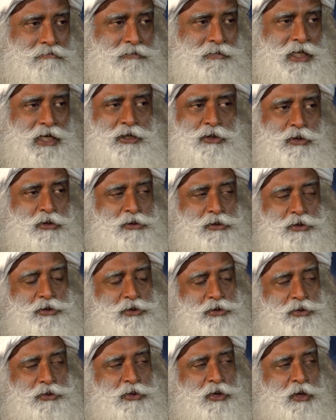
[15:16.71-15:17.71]
that also
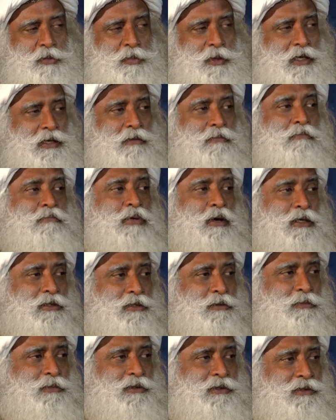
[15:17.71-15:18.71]
should not be
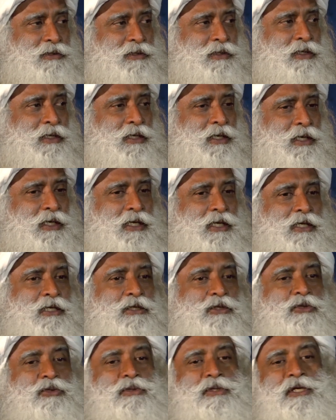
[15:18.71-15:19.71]
impossible
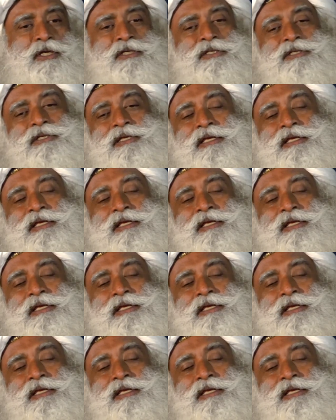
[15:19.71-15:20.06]
in today's